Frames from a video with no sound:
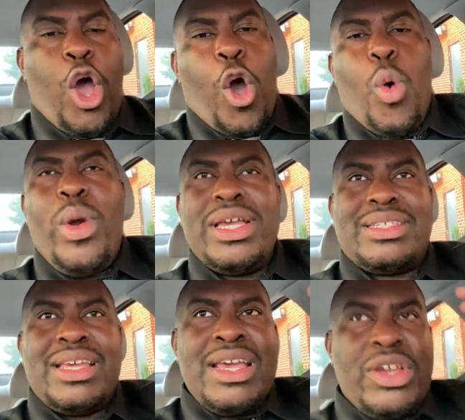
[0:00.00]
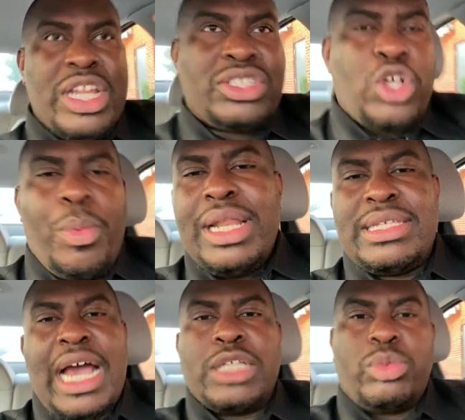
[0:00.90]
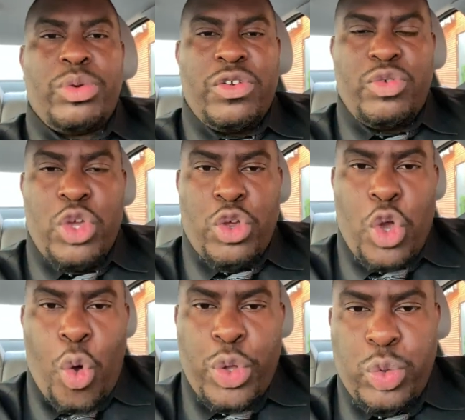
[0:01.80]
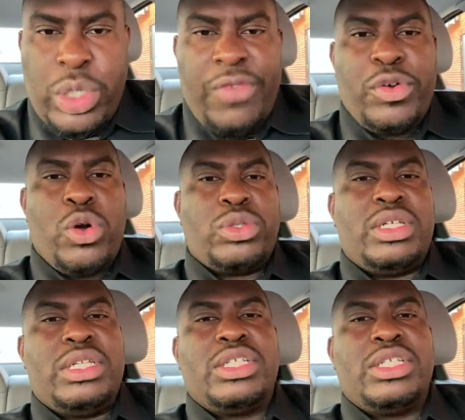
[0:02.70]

Always, there's so many times where you're going through difficulty.